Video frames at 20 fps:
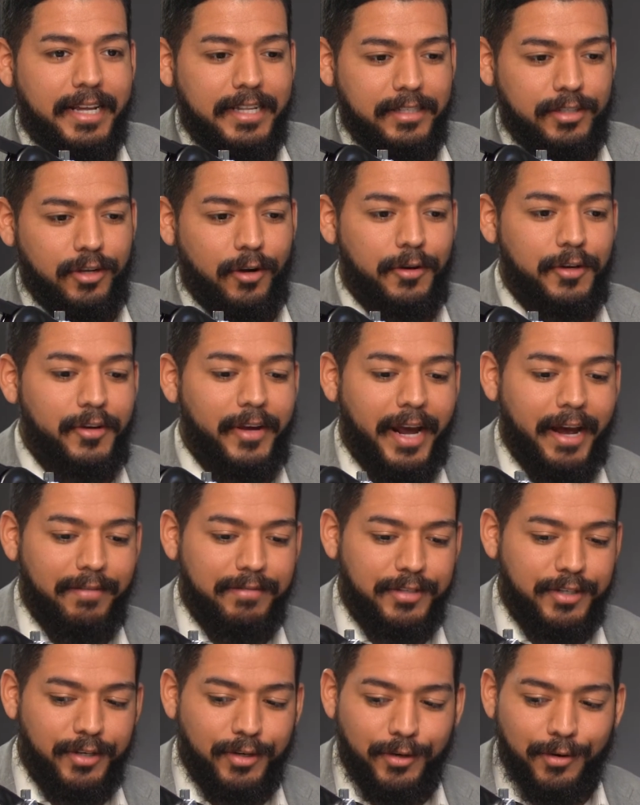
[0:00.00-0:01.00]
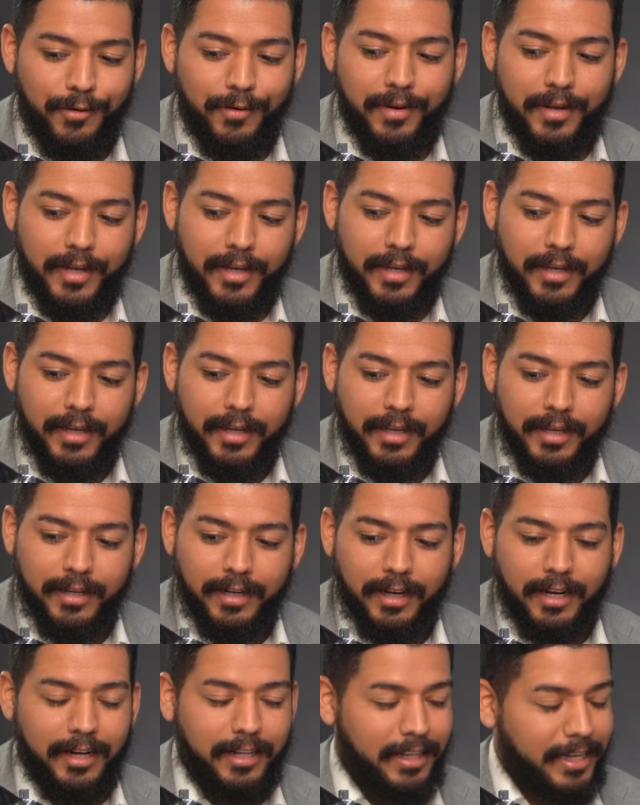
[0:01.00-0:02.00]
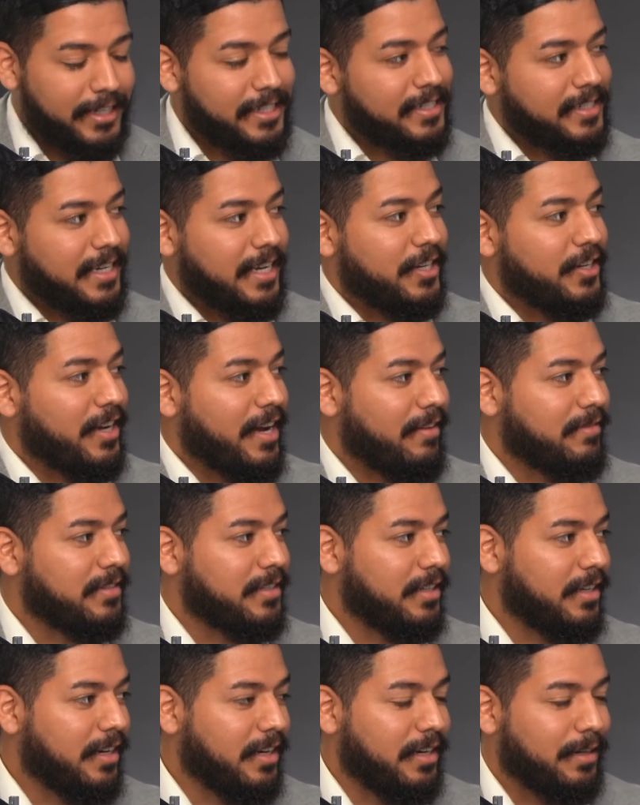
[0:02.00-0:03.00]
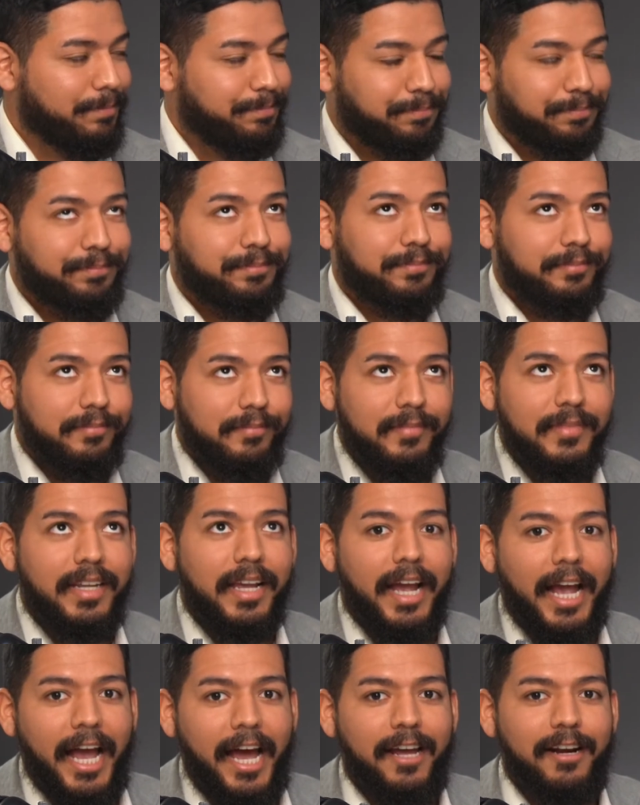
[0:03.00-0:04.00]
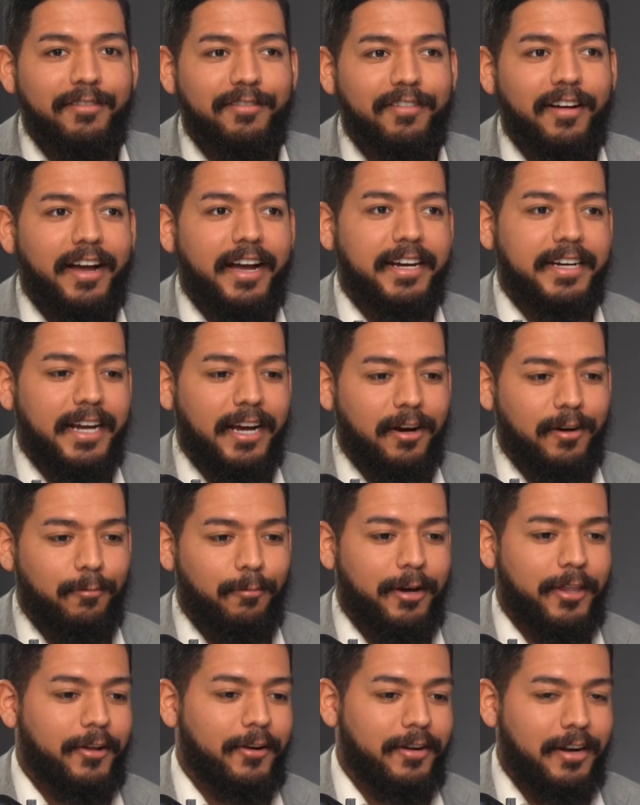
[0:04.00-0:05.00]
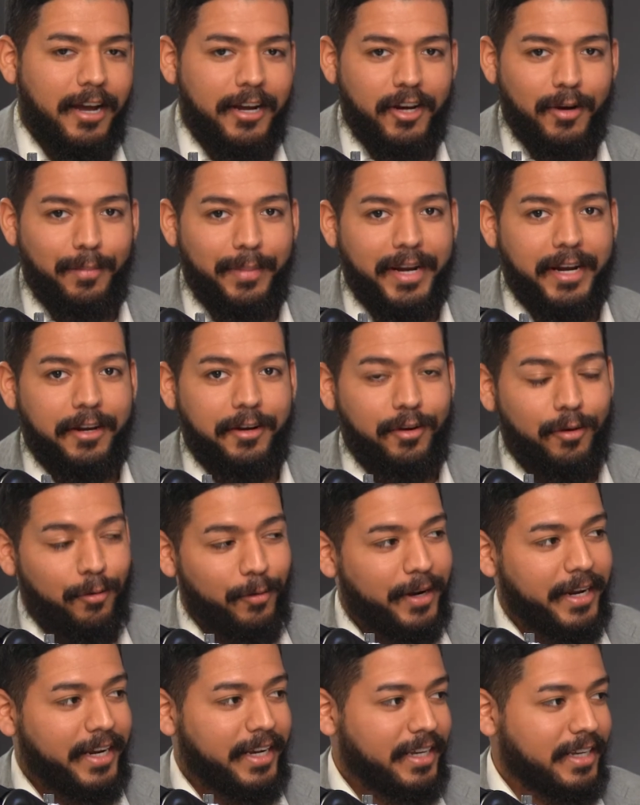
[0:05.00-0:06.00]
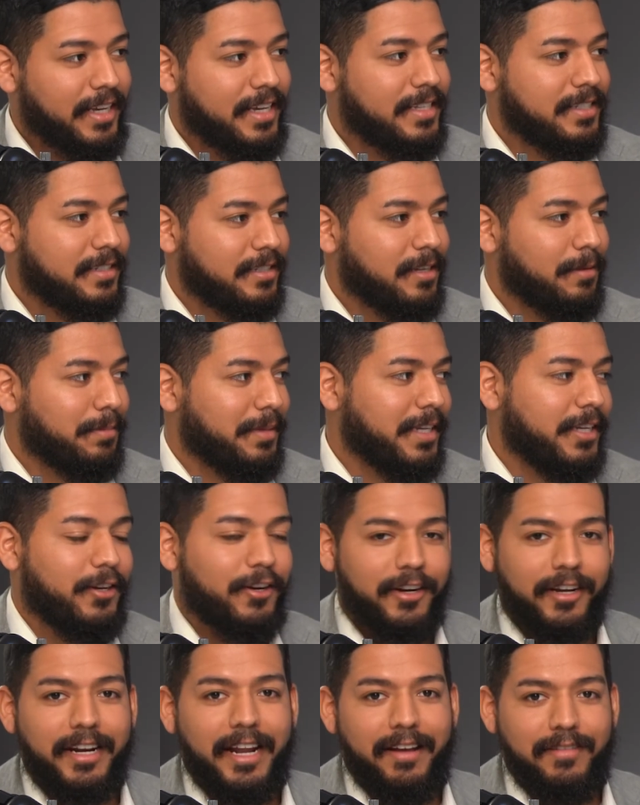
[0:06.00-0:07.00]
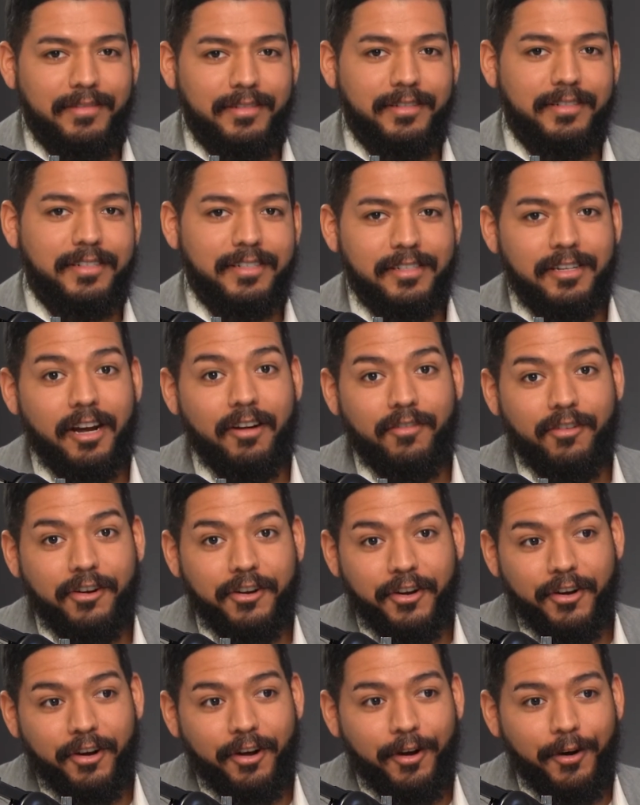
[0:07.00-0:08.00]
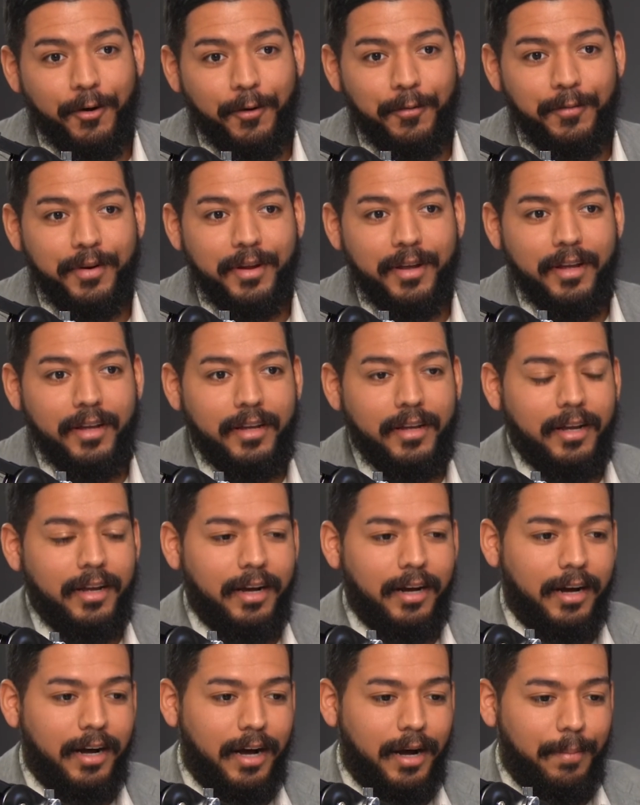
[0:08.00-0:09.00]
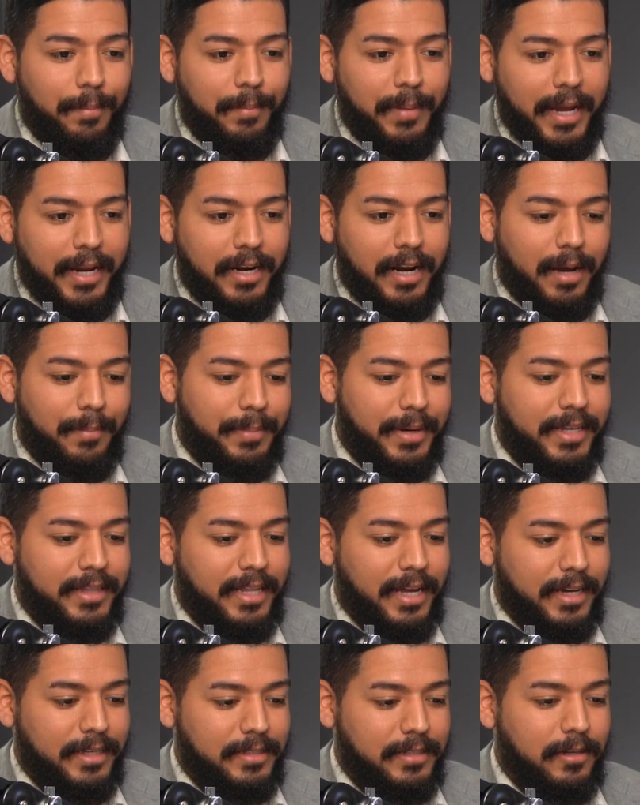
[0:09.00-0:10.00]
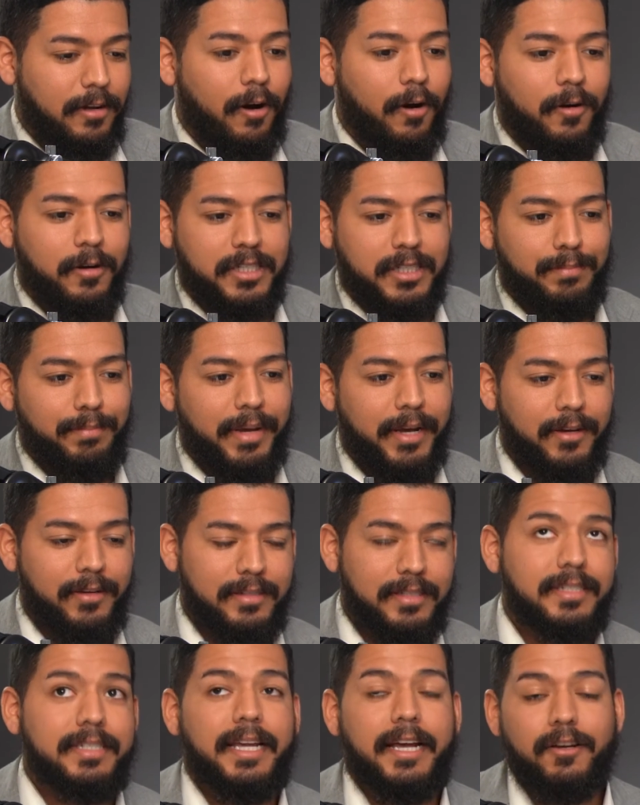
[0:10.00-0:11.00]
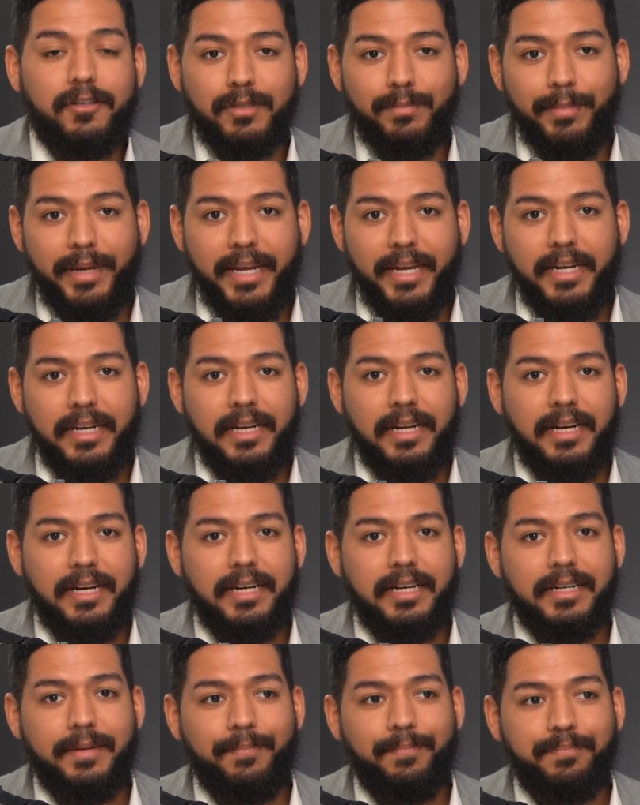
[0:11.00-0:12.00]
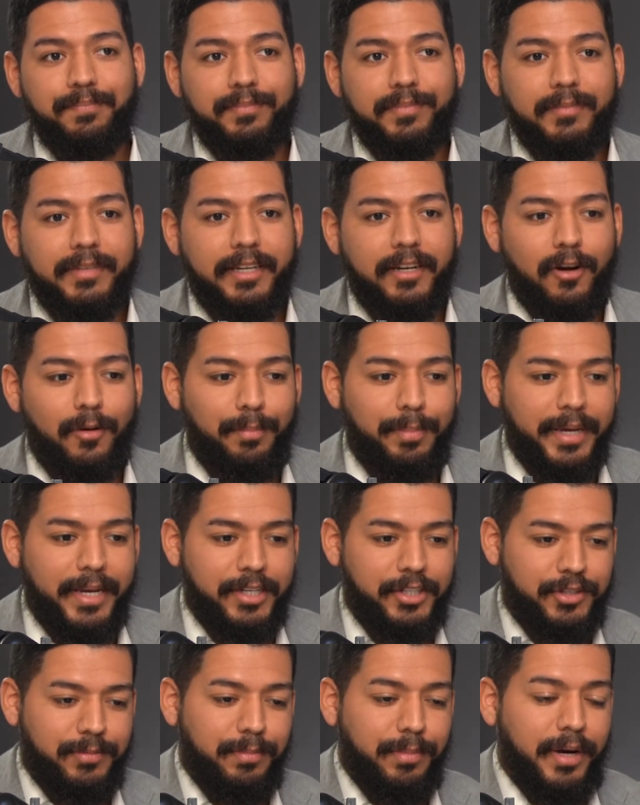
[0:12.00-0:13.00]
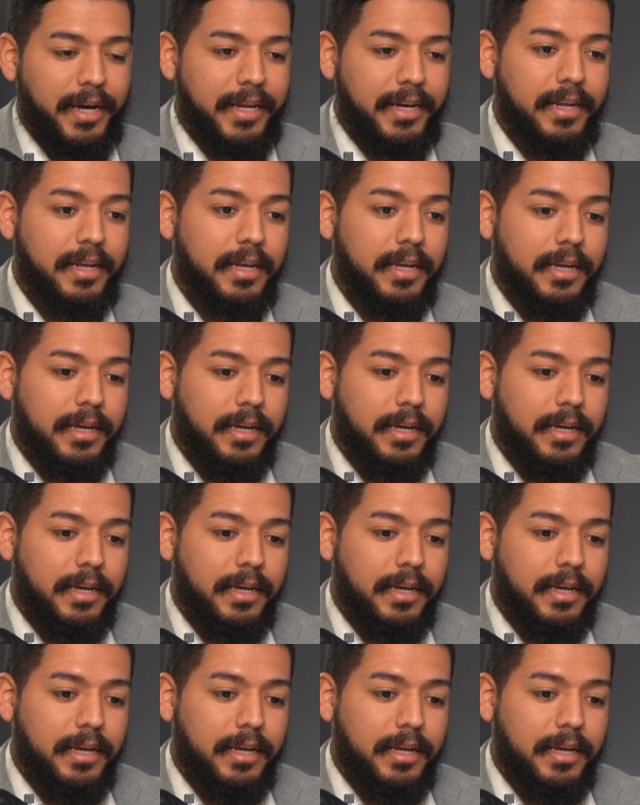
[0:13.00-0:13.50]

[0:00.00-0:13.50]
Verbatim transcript: and so you have to, uh, like you said, you have to. Um, how to find out whether or not you're being annoying is something you're gonna have to discover on your own, um, and not being that car smel- salesman, um, you know, pitch. But